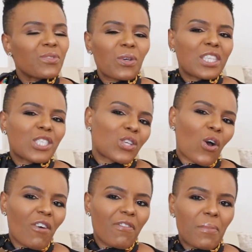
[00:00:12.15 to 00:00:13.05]
with the
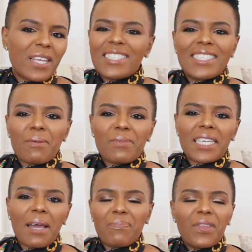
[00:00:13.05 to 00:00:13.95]
scarf. I mean, it's
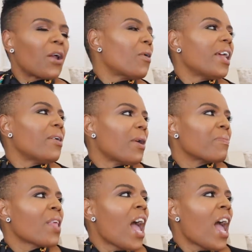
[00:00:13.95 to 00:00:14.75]
summertime, you know. Anyway,